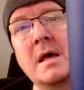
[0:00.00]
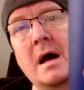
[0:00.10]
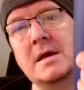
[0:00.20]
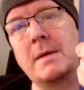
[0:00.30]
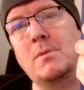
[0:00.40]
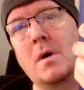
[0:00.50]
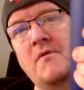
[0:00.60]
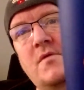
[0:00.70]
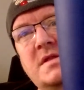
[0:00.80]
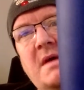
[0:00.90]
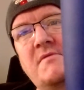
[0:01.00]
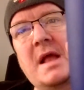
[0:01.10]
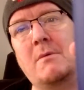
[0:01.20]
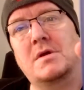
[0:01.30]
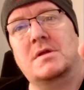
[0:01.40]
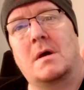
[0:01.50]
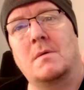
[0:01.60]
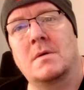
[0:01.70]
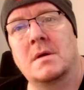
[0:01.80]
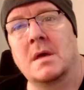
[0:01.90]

I'll keep it warm for 7 hours. So,